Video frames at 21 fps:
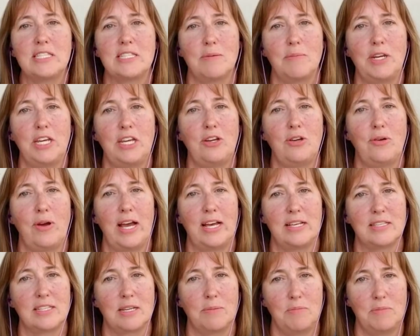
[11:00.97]
somebody who
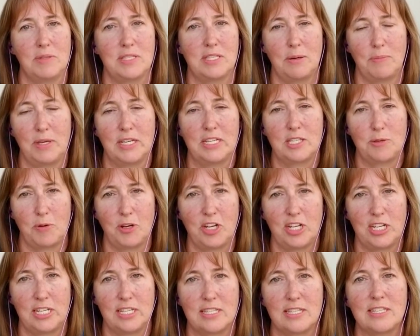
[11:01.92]
has some
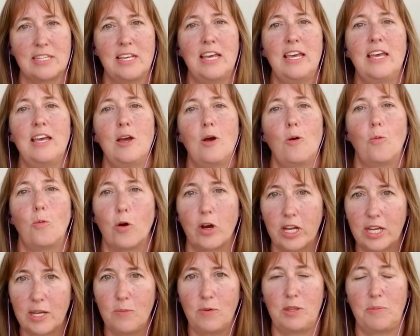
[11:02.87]
experience
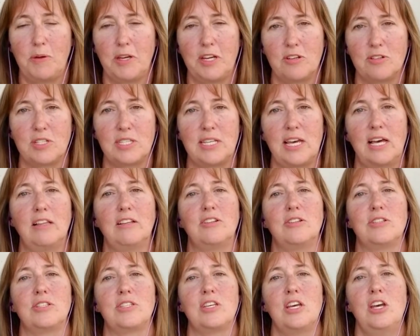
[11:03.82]
working with bigger
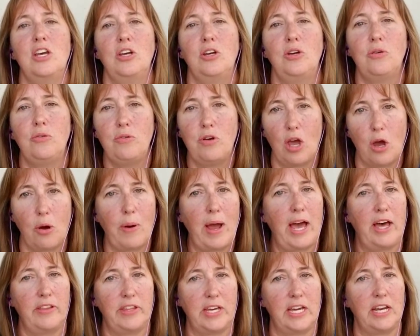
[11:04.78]
sellers who know
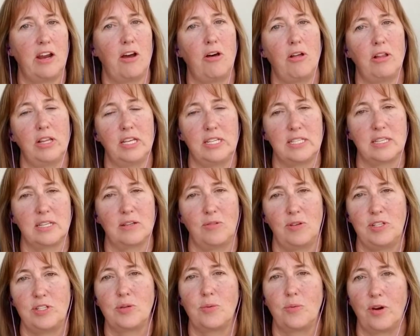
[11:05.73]
how that all is
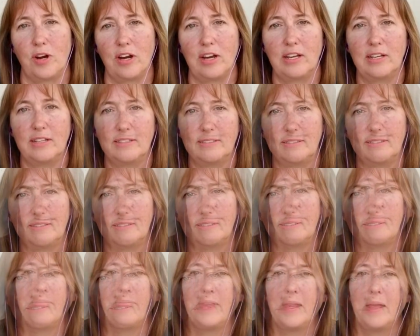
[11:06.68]
going to work.
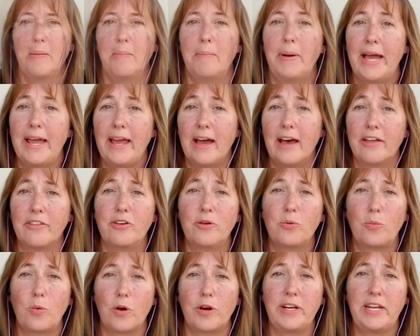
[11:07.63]
My
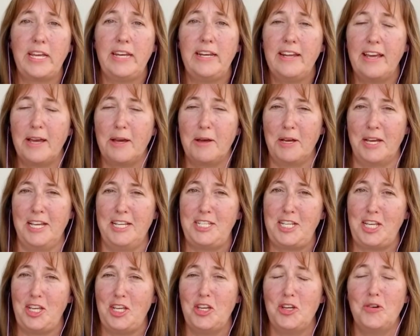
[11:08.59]
other warning
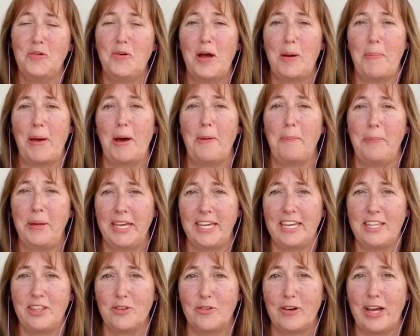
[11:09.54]
to you about
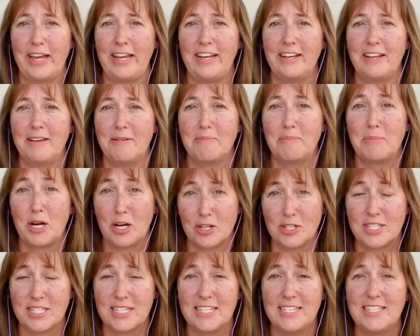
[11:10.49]
picking the right
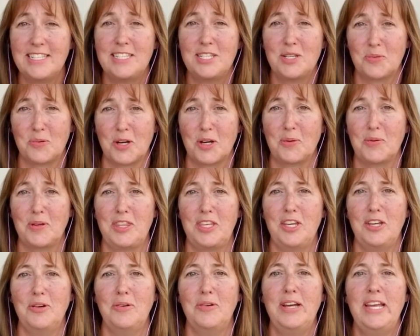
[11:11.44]
person to work with
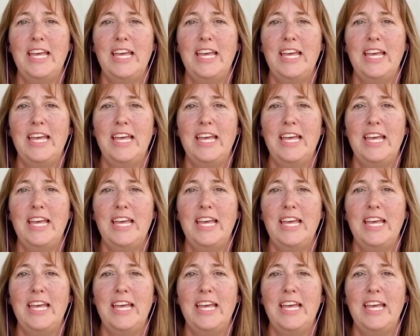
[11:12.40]
you